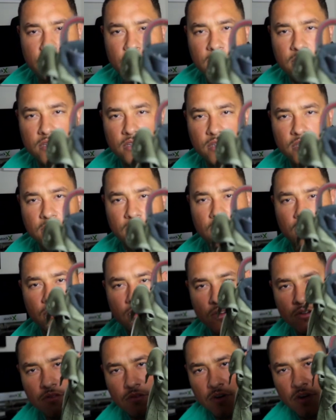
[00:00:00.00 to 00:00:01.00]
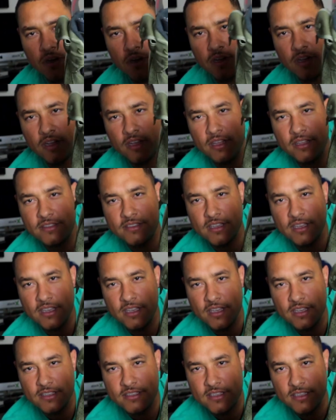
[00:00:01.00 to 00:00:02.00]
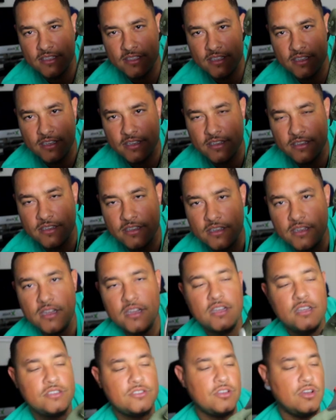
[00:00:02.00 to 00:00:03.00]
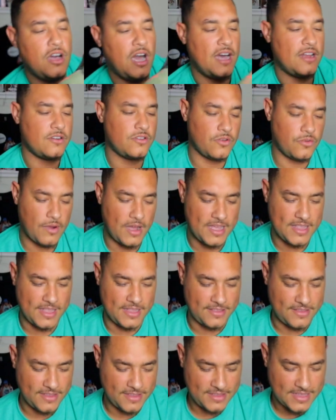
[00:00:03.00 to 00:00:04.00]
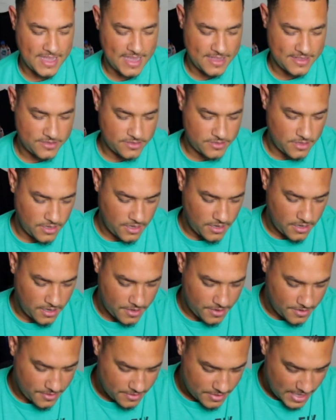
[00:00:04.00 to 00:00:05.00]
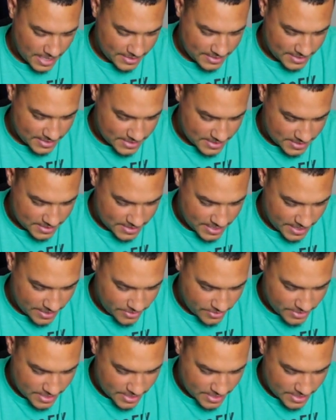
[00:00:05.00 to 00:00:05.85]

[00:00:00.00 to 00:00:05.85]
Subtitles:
on. Well, it's in there. So I don't know why they did that. At the end of the day,